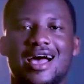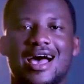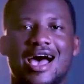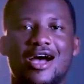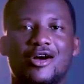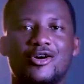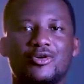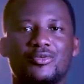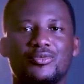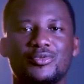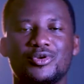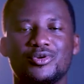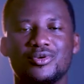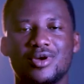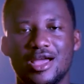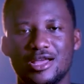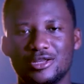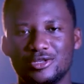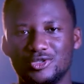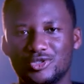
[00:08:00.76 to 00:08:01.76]
I hope you
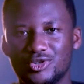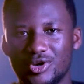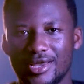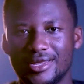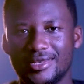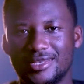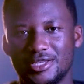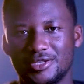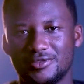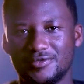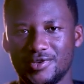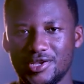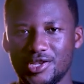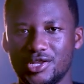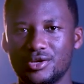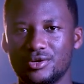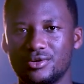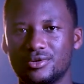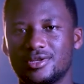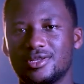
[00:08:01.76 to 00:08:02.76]
enjoyed this
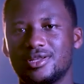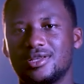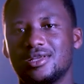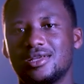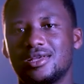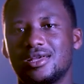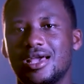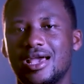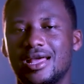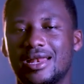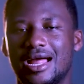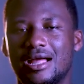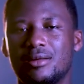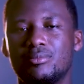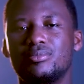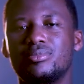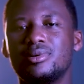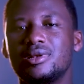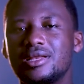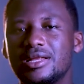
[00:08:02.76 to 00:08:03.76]
video, and I
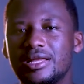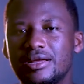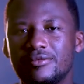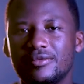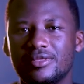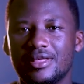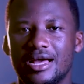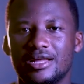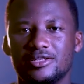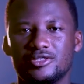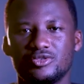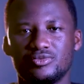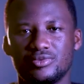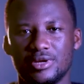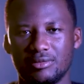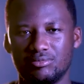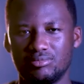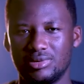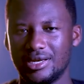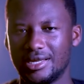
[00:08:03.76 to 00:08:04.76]
believe that you
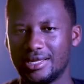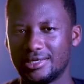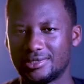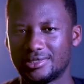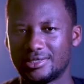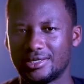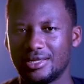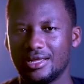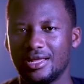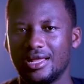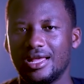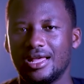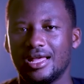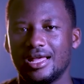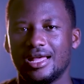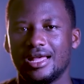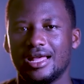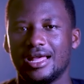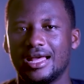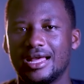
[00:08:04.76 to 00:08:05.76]
were blessed.
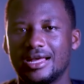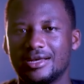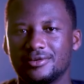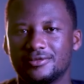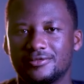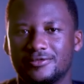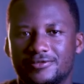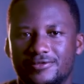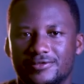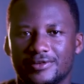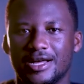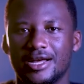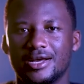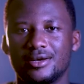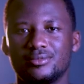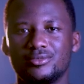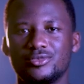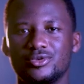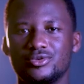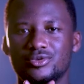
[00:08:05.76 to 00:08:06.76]
If
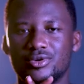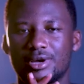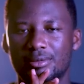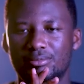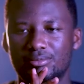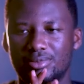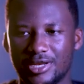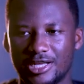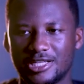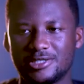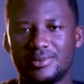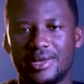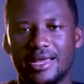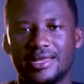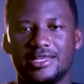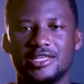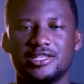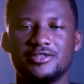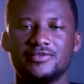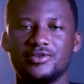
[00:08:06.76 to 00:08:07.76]
you were blessed by
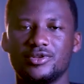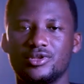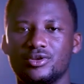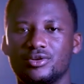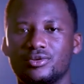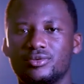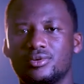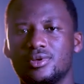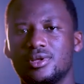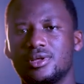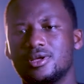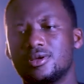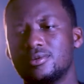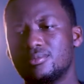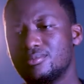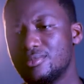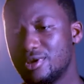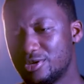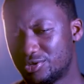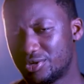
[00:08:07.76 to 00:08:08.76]
this video,
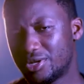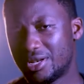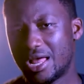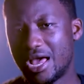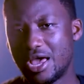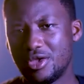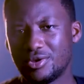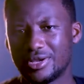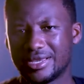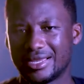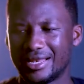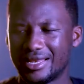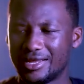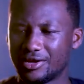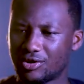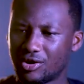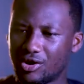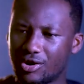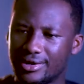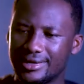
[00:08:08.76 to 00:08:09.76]
make sure that you
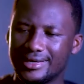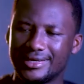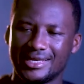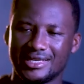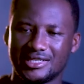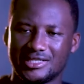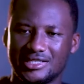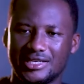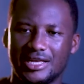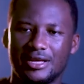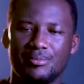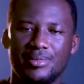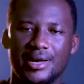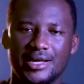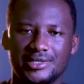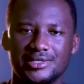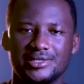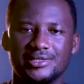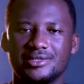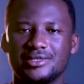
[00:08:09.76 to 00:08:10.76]
click on the share
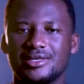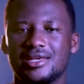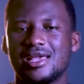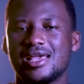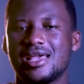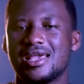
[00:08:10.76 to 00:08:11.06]
button